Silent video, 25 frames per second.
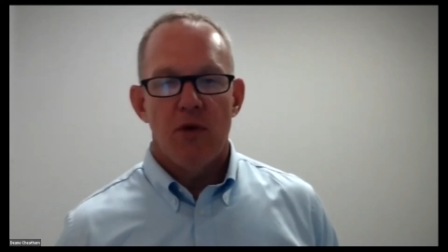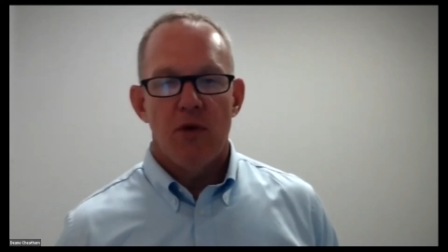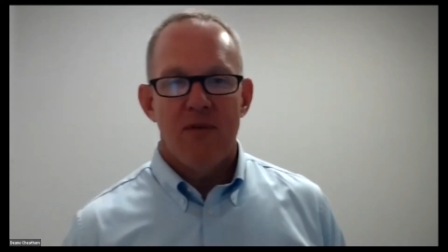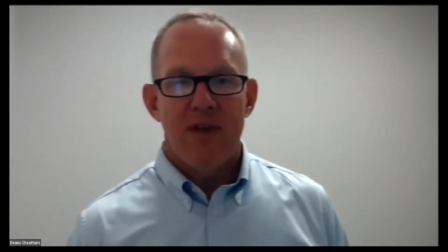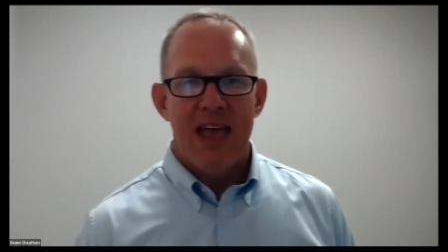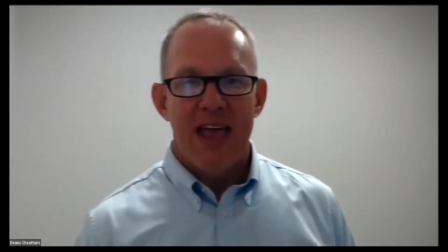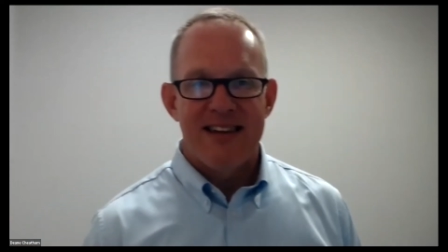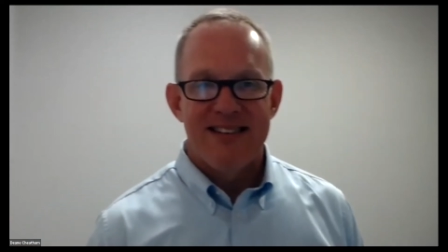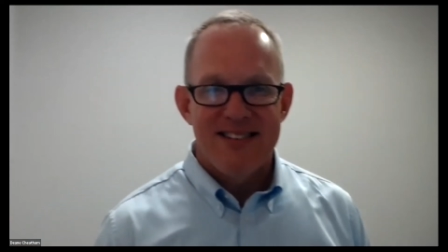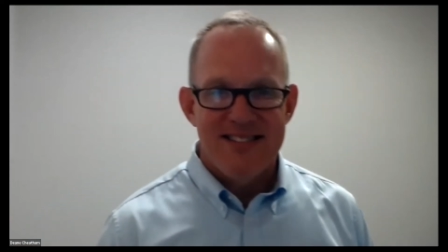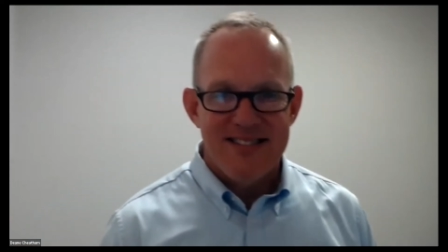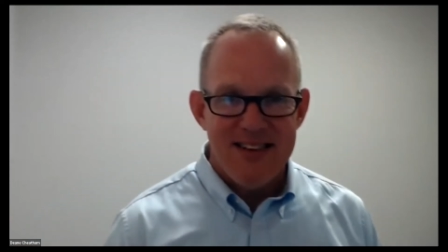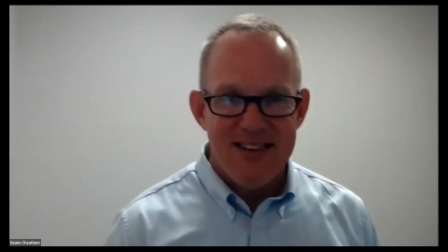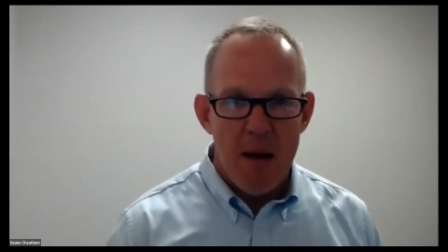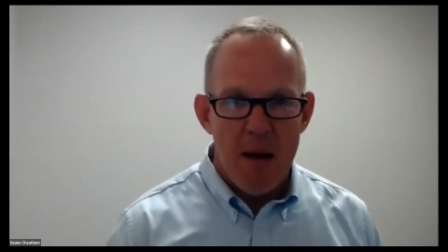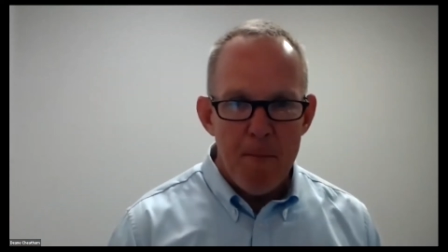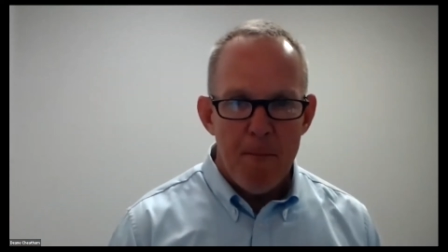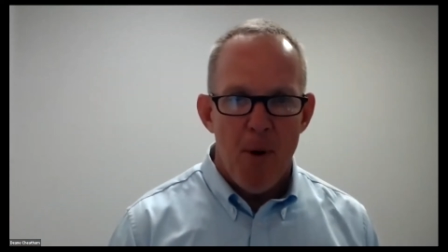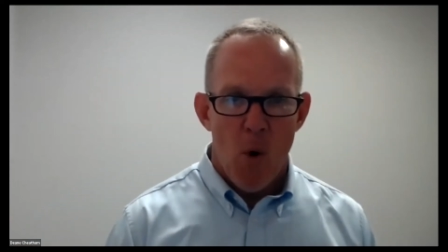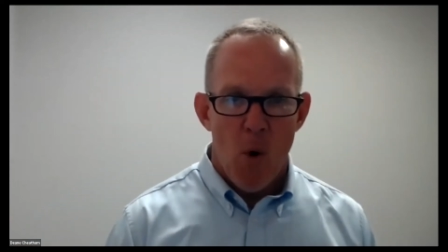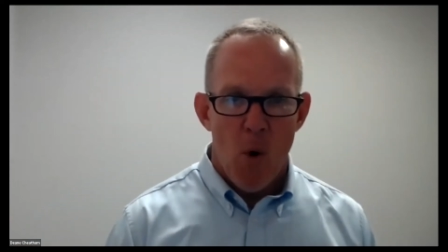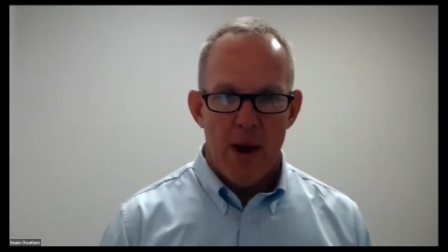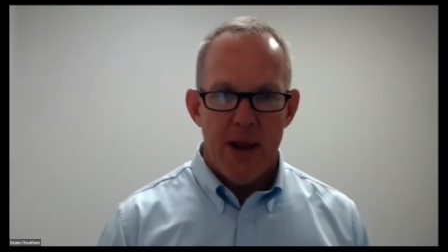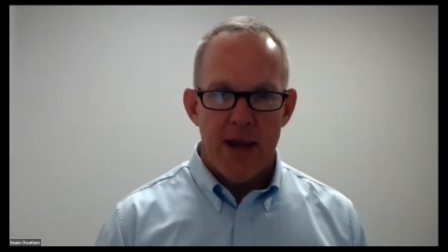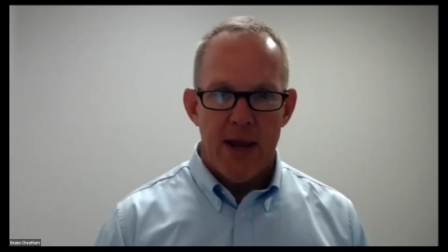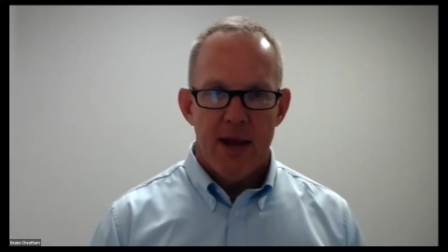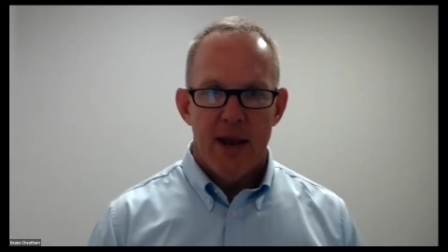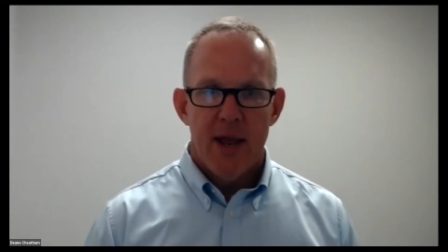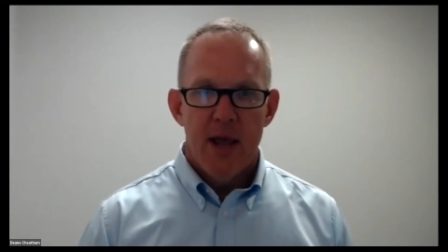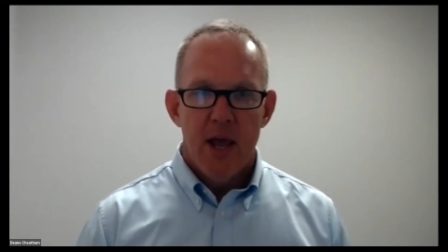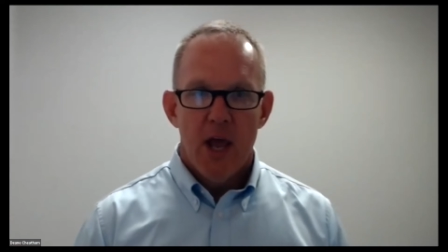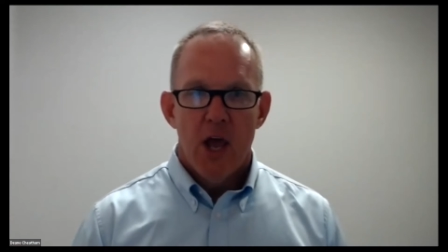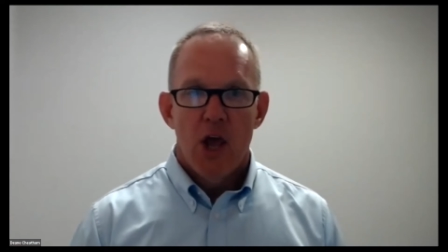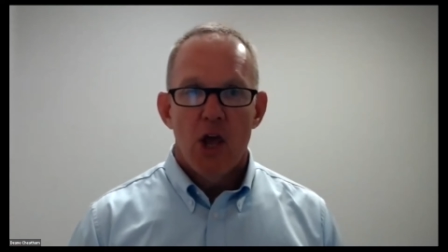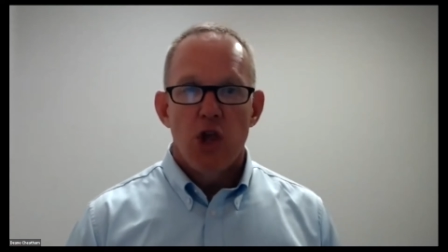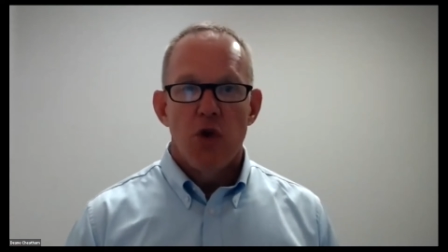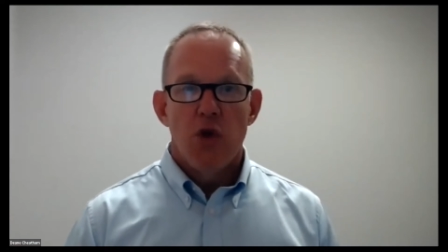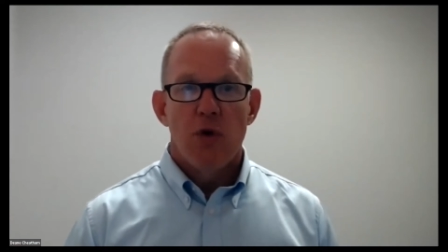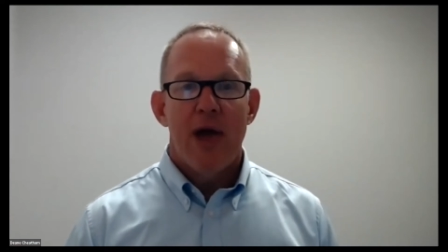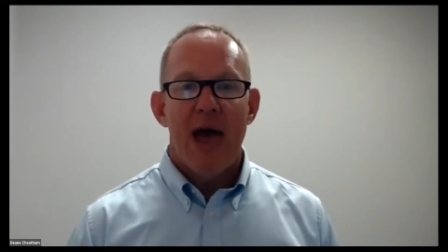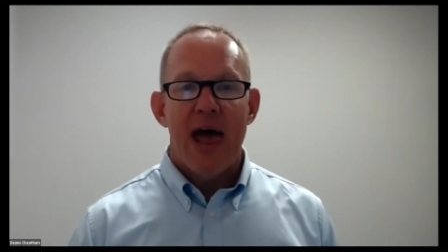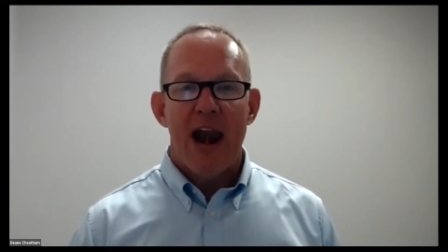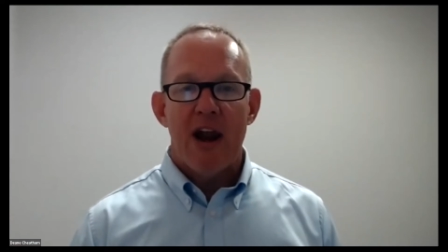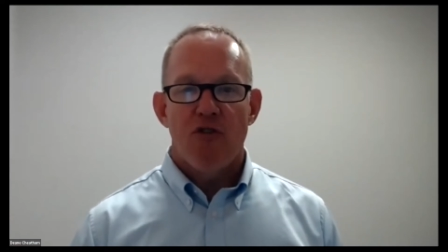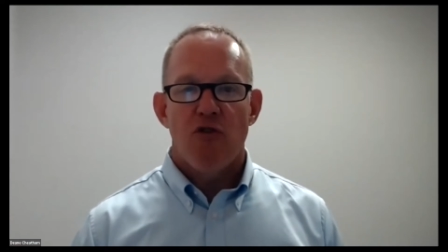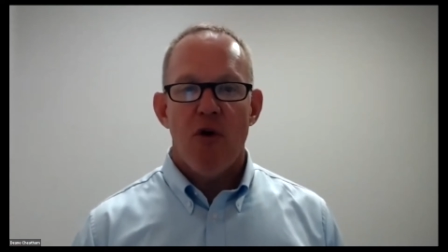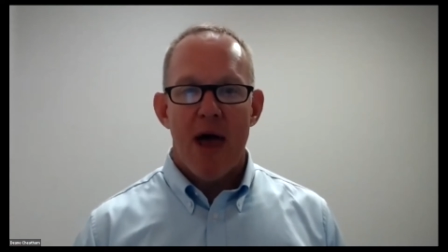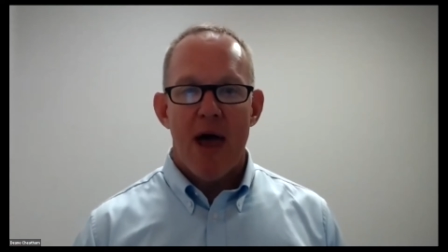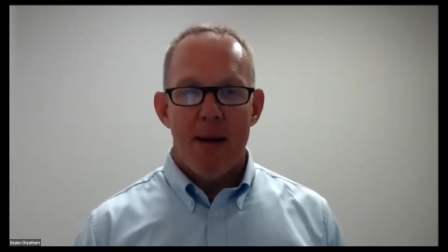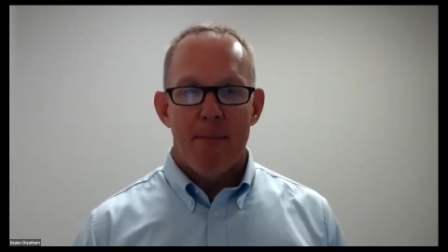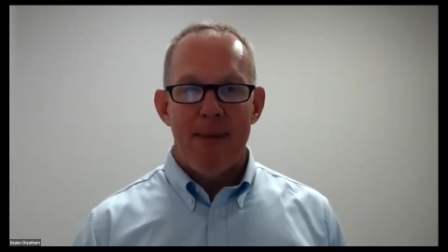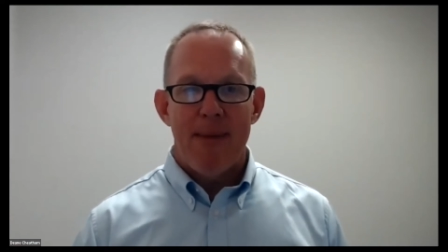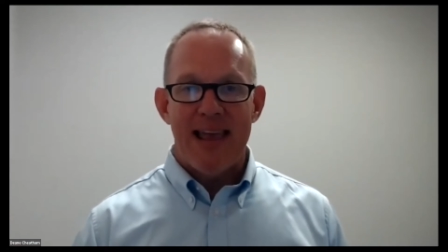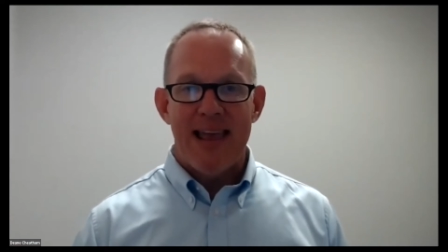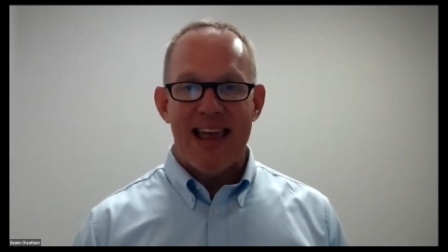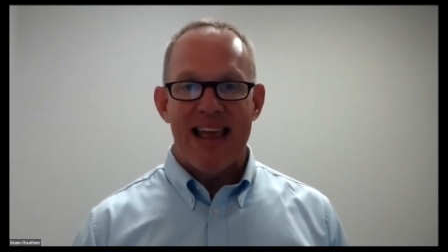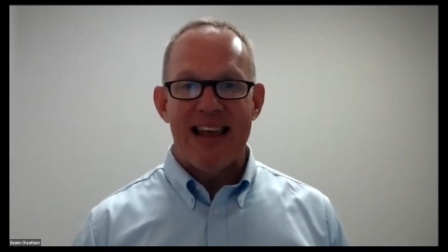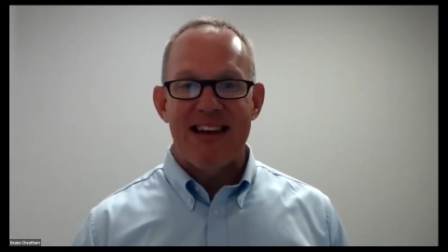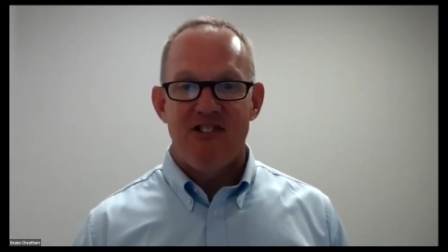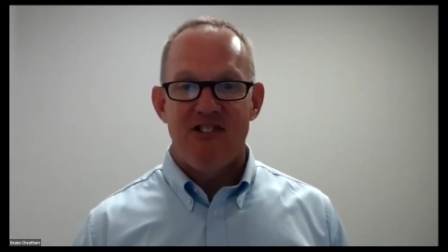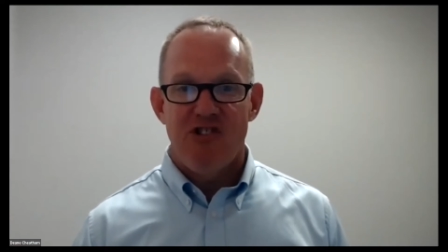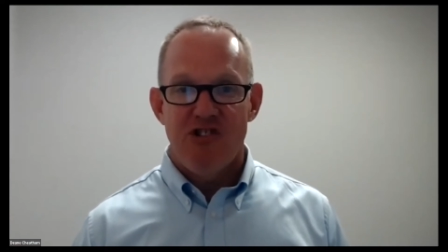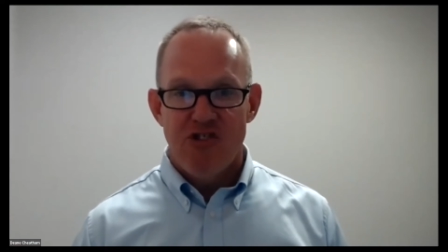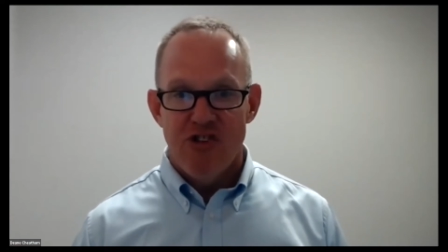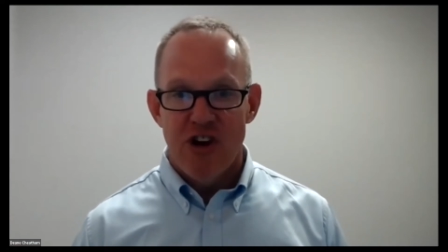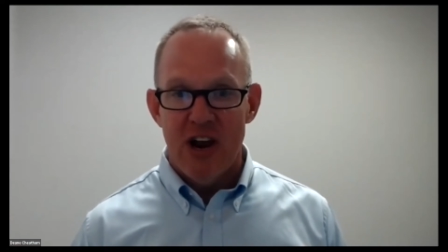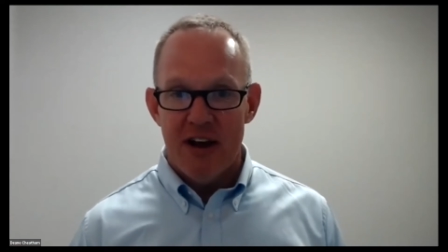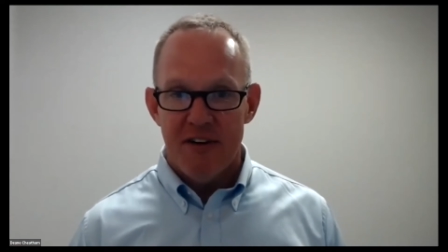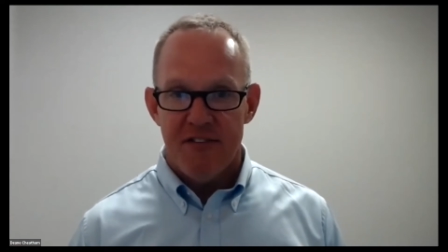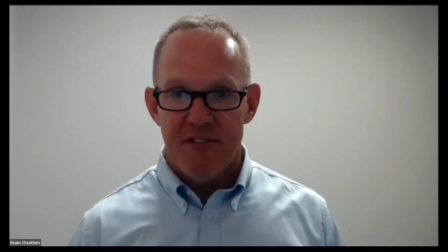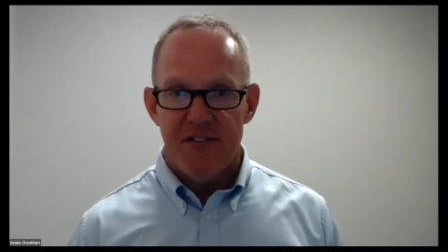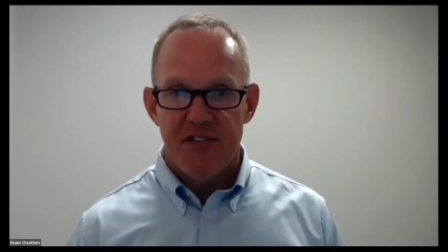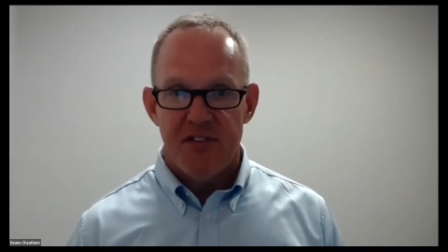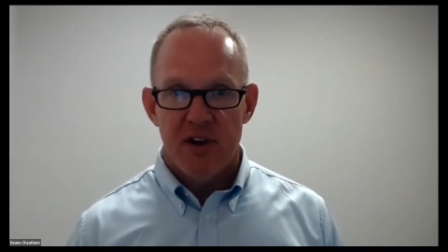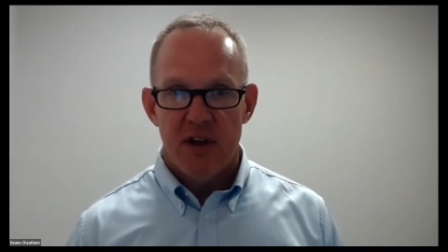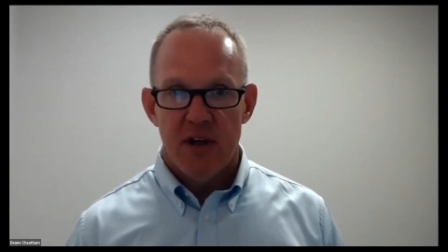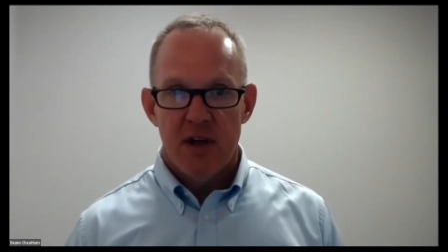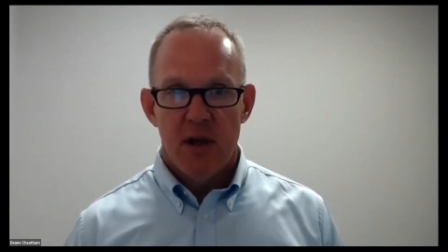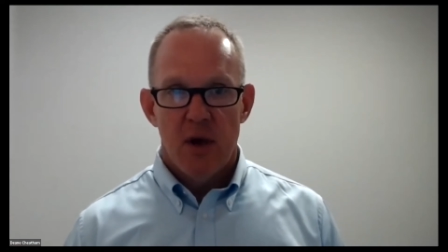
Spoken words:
At some point, you got to try to make a shift